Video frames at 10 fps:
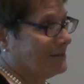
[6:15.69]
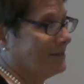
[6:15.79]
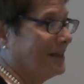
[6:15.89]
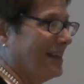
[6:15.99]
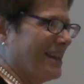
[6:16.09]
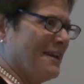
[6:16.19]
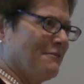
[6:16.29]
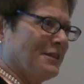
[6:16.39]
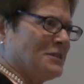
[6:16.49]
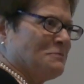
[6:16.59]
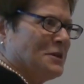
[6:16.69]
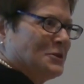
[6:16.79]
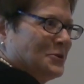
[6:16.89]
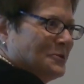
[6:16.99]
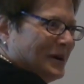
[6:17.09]
So I can't really
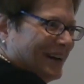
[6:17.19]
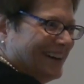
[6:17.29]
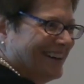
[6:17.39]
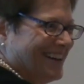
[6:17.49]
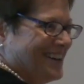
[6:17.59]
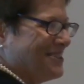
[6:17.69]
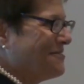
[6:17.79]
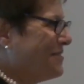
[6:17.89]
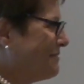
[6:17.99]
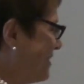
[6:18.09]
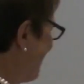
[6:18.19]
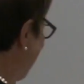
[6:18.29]
speak to what